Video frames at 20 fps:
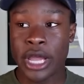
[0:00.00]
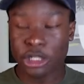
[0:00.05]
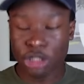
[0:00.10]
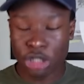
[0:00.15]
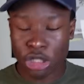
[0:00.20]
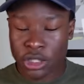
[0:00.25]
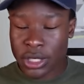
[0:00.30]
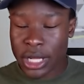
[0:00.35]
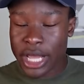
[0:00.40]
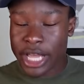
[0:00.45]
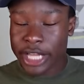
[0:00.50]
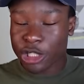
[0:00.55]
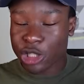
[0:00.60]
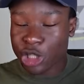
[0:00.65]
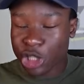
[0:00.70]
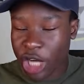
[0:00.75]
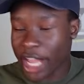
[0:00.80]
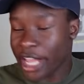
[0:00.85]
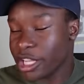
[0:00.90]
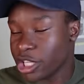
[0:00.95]
Just
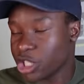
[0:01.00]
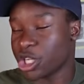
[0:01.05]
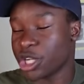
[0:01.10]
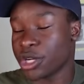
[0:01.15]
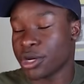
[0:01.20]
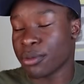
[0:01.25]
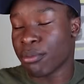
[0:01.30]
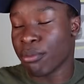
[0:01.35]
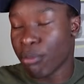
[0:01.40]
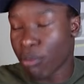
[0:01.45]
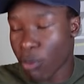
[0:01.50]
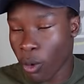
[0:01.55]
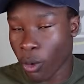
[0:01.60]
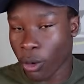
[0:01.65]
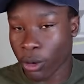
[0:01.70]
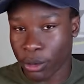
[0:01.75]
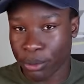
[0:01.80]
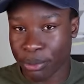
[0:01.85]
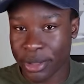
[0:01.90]
change it more,